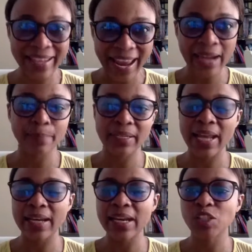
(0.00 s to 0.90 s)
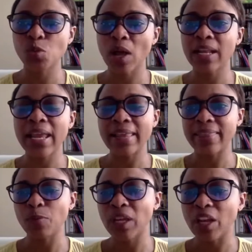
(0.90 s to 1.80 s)
that can be done as well,
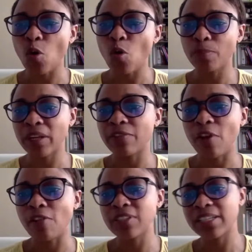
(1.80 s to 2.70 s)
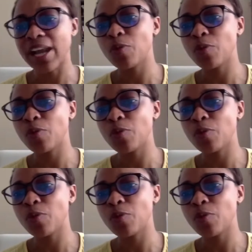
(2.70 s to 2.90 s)
that we can all be involved in.